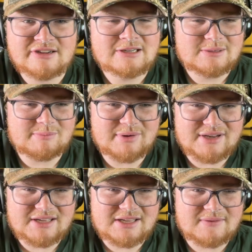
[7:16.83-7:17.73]

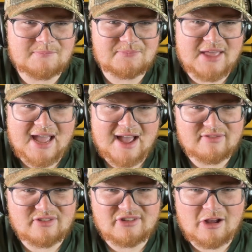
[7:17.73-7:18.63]
but they have
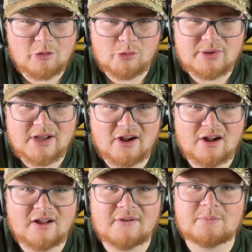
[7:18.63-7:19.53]
this album
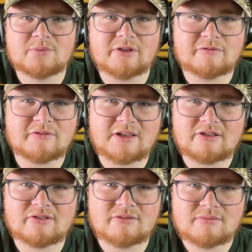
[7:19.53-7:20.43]
here, The
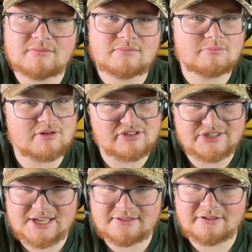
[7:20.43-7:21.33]
Figs
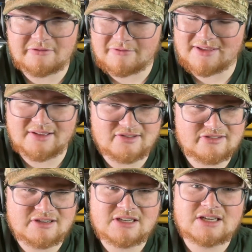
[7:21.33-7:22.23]
Present The Figs,
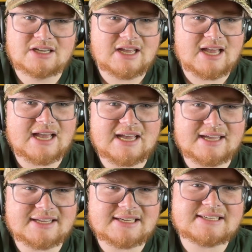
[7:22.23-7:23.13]

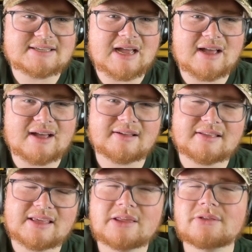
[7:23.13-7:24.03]
and
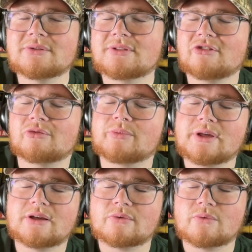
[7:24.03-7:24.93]
either this
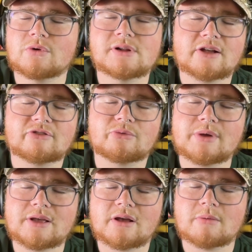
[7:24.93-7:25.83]
week or next
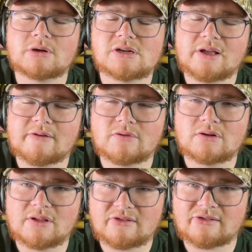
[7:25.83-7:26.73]
week I'm going to give it a
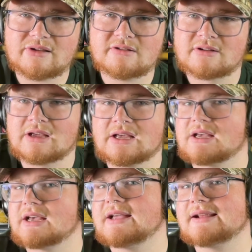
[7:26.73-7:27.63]
listen,
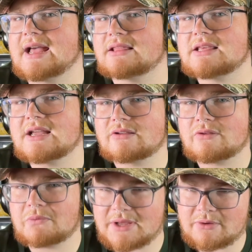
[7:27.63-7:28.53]
and at the end of the
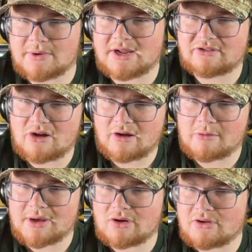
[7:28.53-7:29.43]
week when I talk
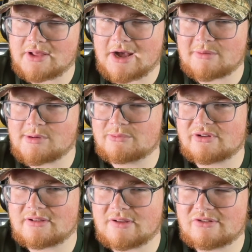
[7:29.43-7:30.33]
about all the albums
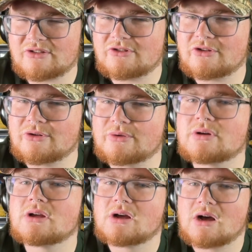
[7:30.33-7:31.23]
I listen to,
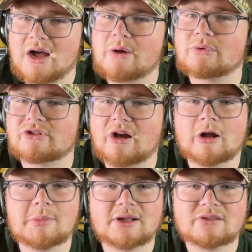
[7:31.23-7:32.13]
I will talk
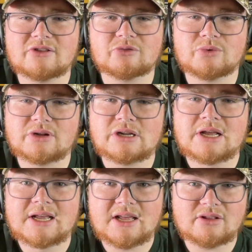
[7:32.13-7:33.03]
about this one.
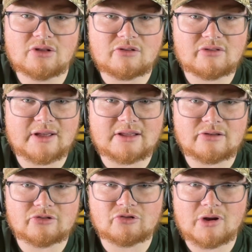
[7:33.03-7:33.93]
It looks like the
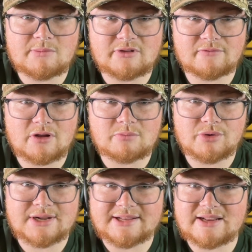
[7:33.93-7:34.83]
streams have done
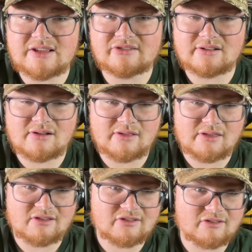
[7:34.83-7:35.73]
pretty decent on
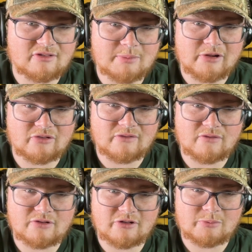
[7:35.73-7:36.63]
this, especially
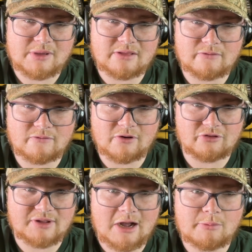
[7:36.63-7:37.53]
for just being the
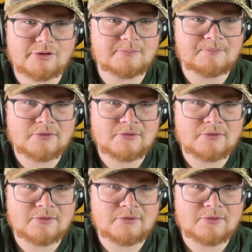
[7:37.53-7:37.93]
first album,